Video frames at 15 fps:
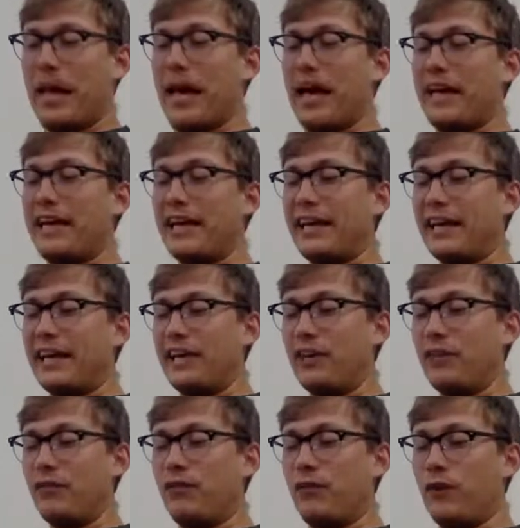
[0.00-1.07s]
I can't hear
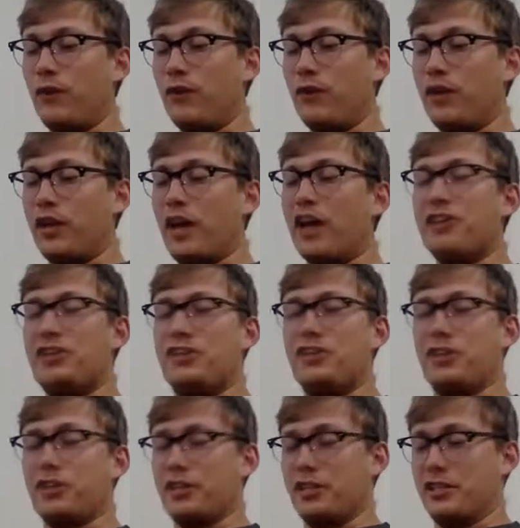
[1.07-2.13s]
a phone and not
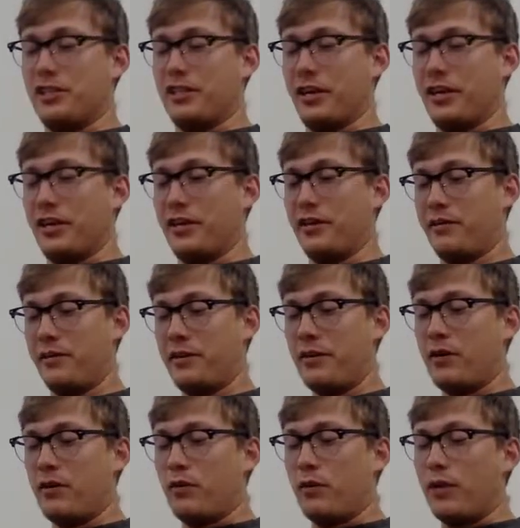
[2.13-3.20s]
jerk inside.
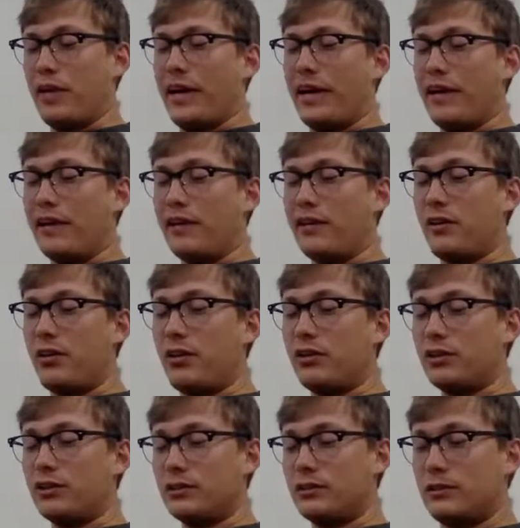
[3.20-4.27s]
When Anna
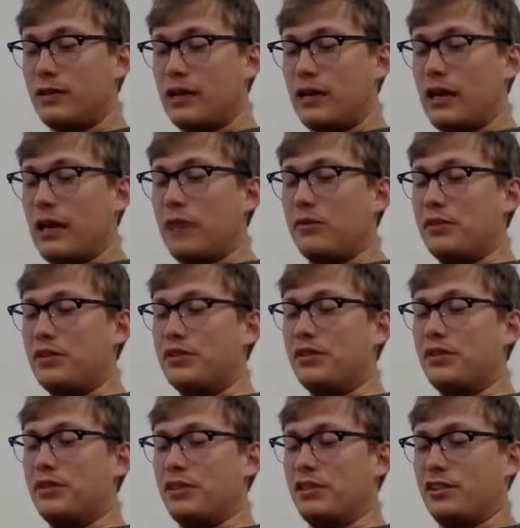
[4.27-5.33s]
called, I was
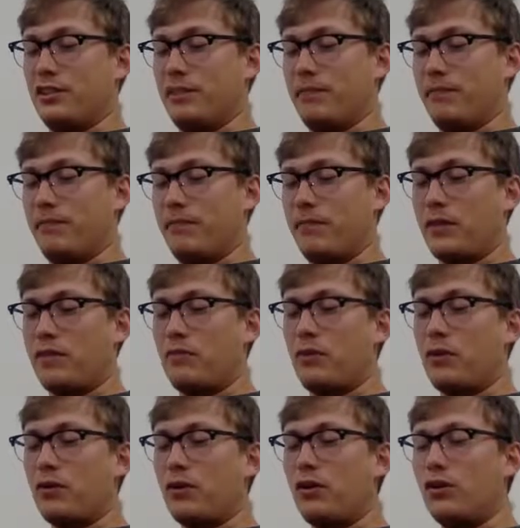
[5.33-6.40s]
still asleep.
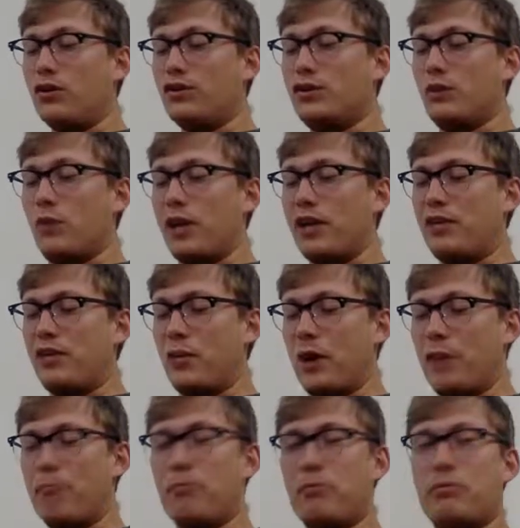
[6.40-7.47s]
Phone calls that wake you
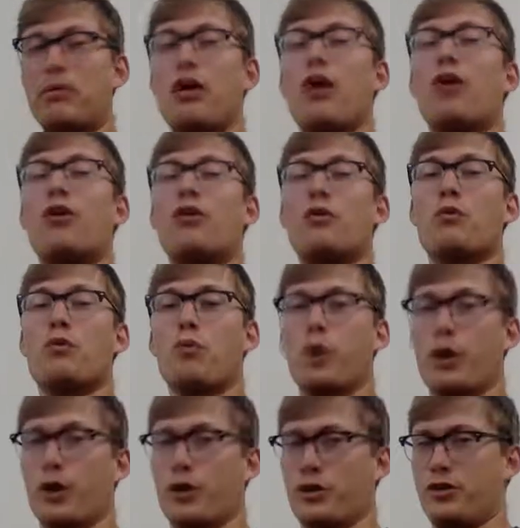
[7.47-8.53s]
up are the
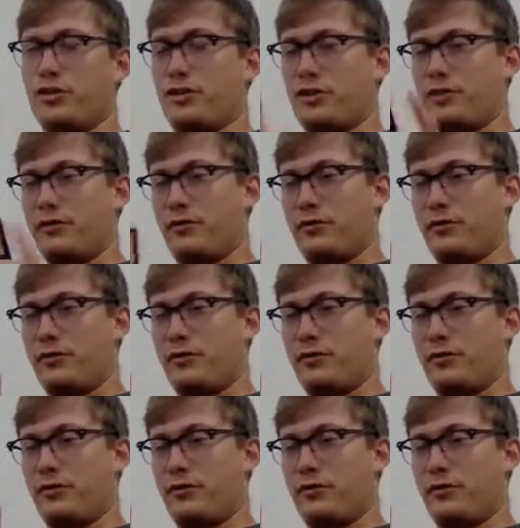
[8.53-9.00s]
worst.